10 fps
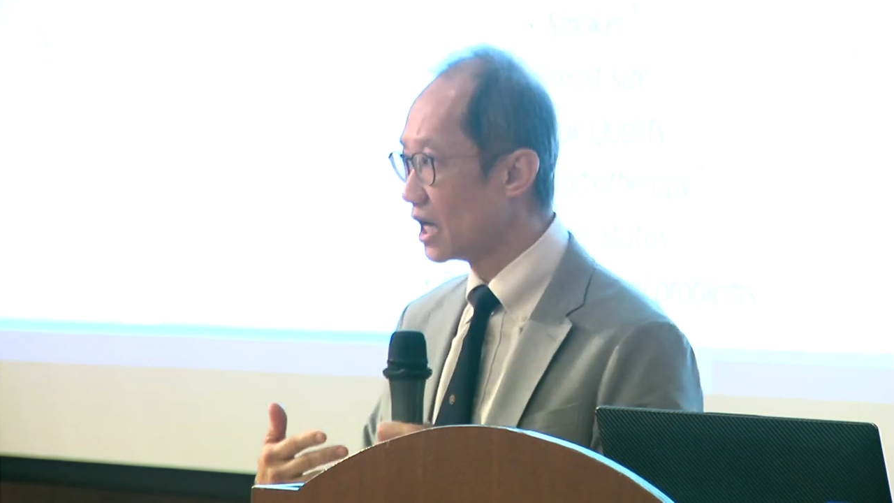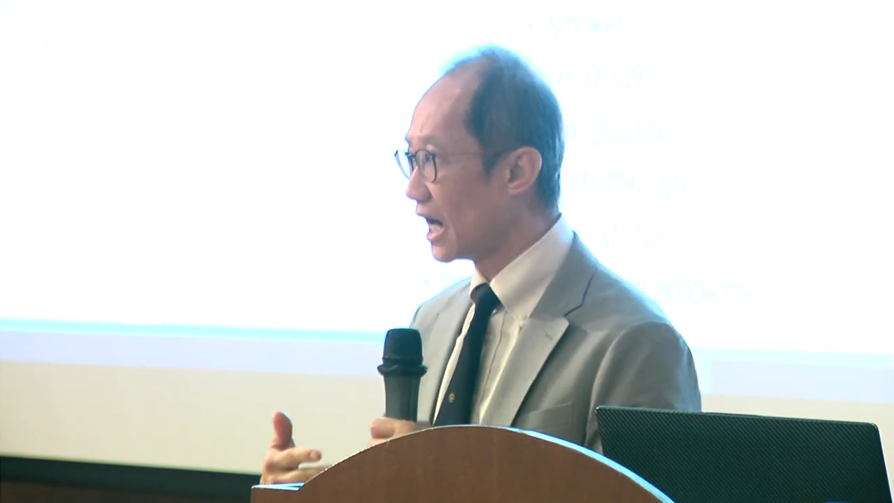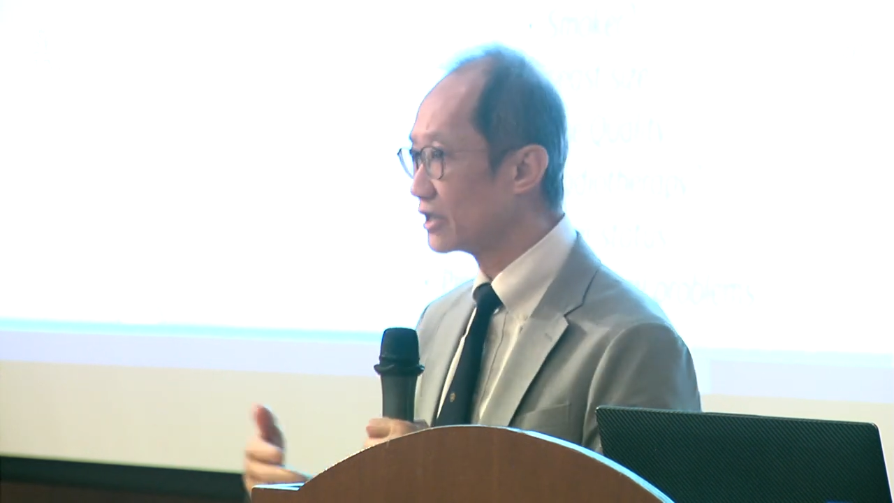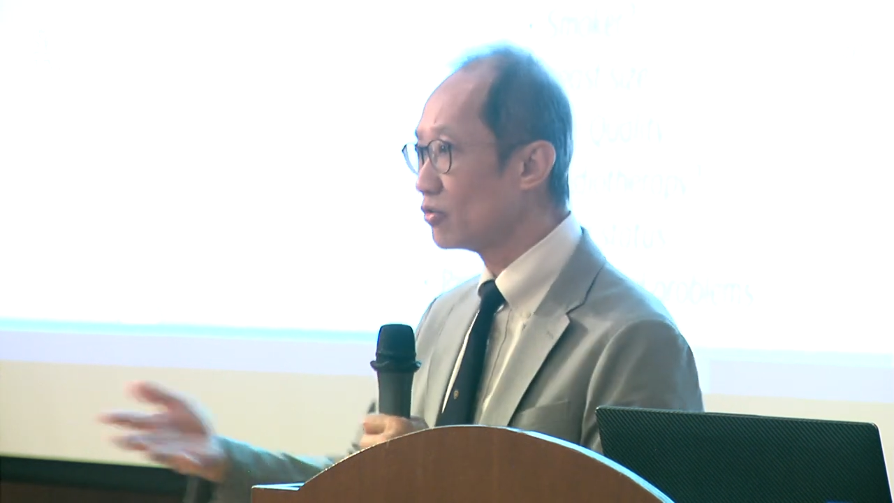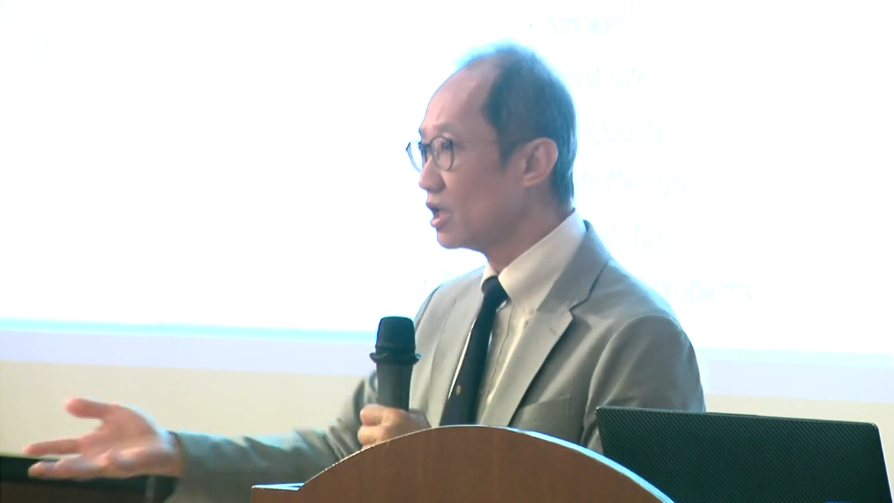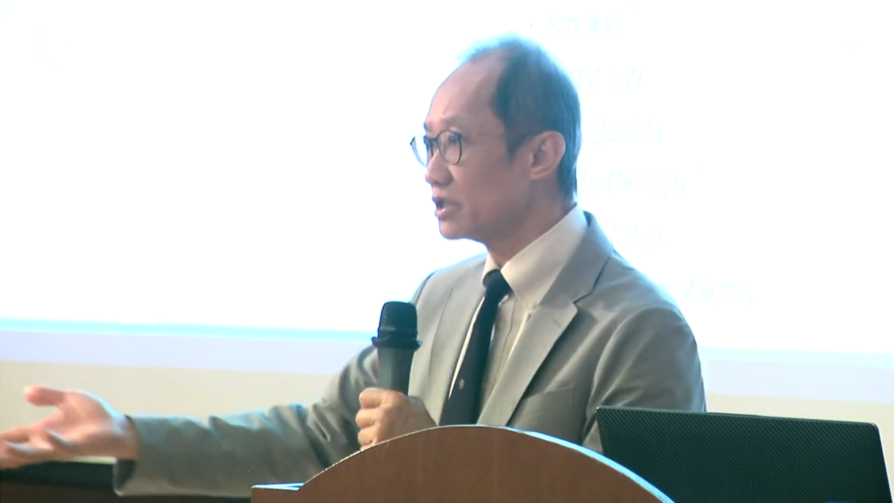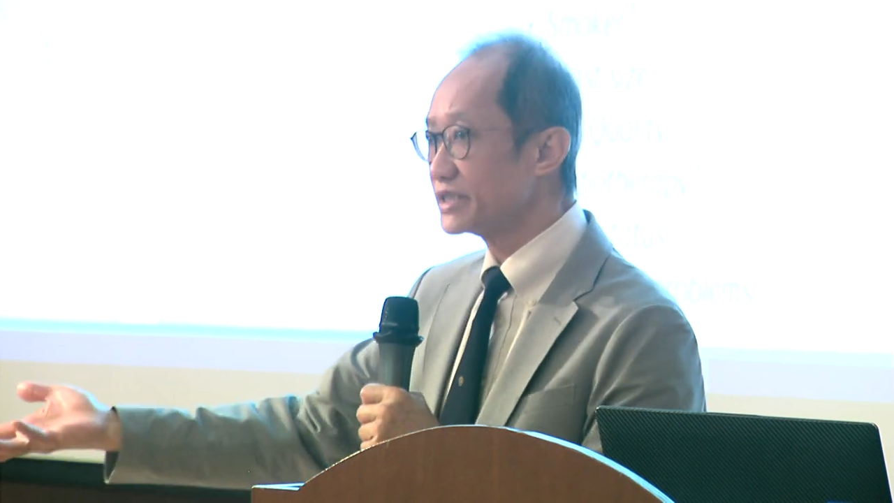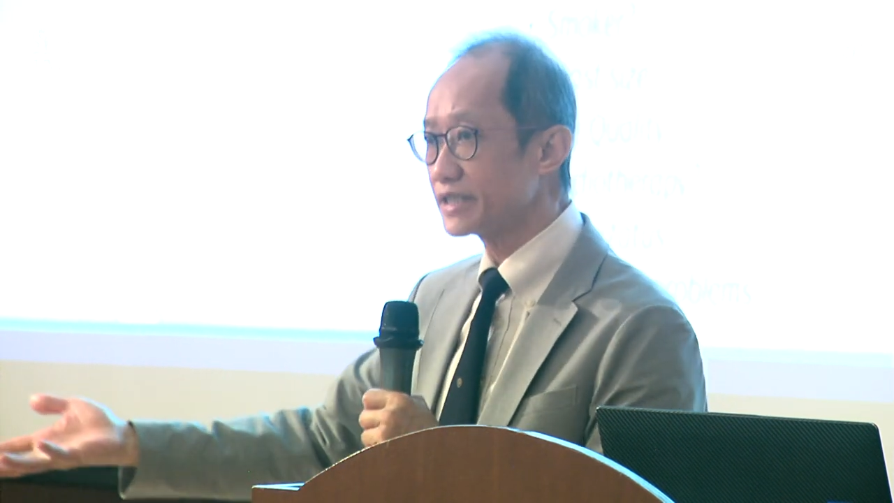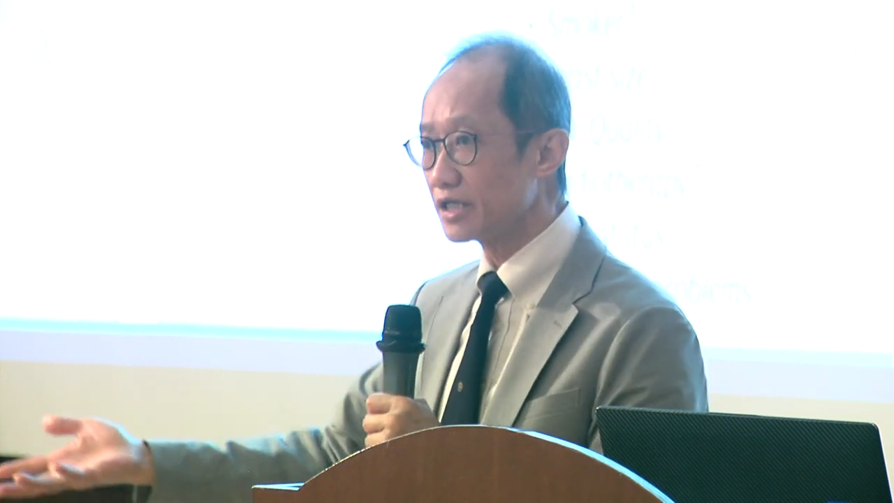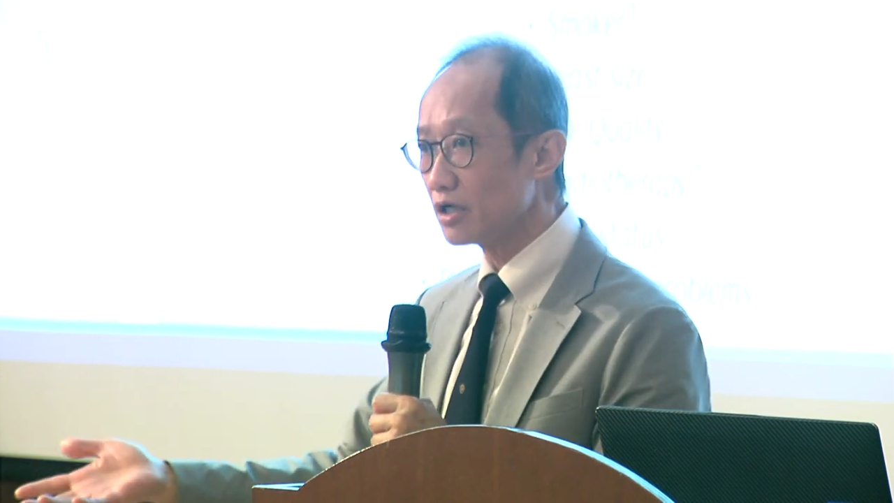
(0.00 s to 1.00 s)
I don't
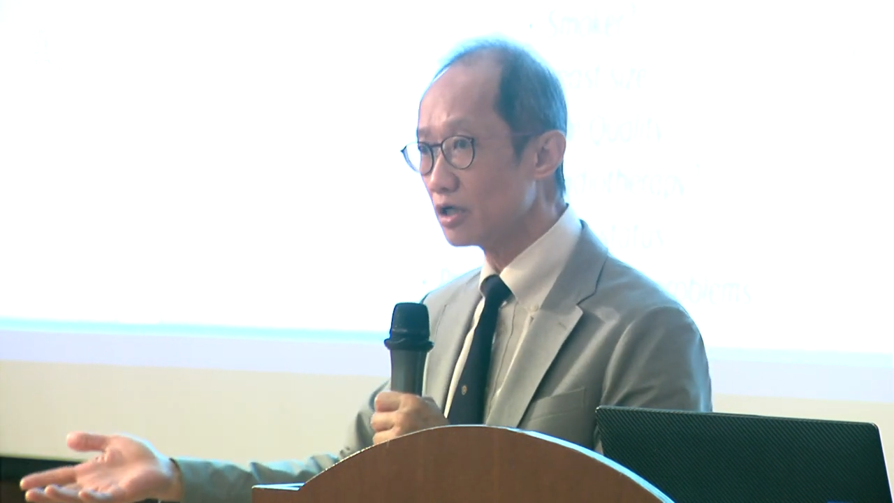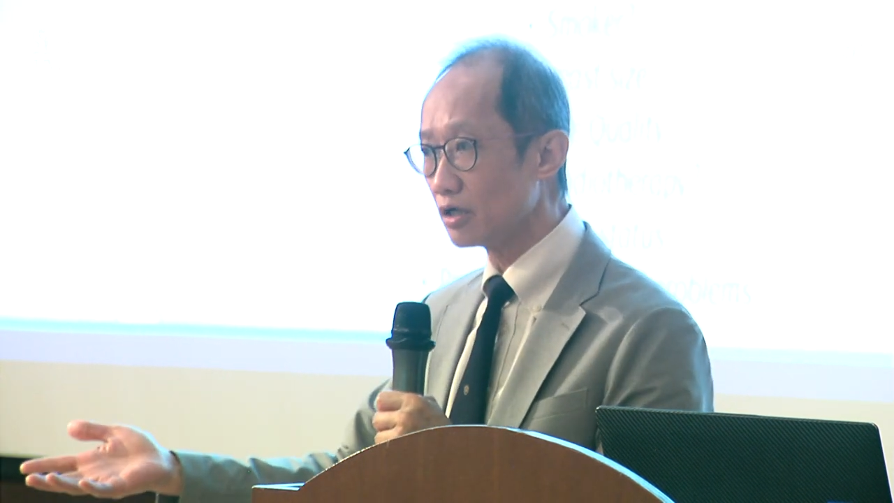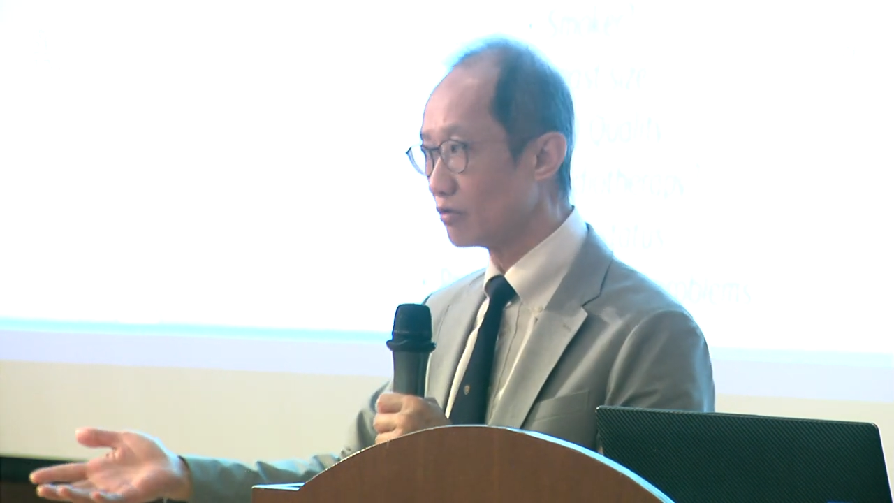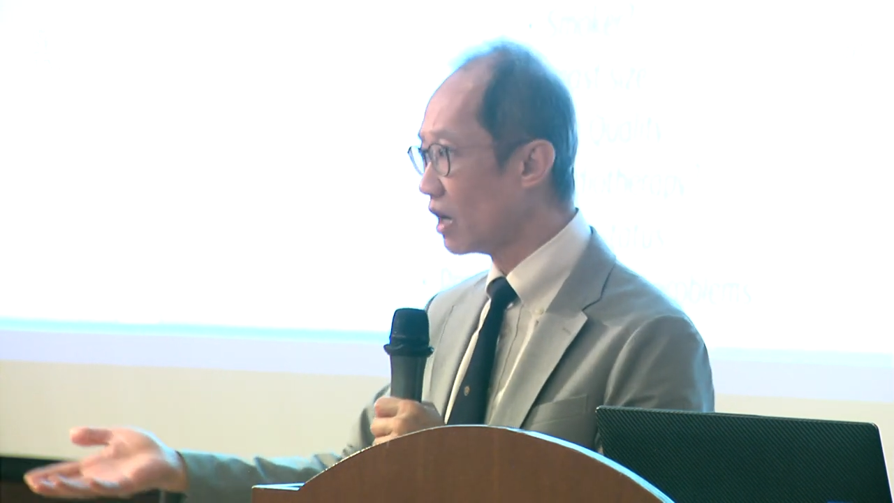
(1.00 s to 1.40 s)
understand her.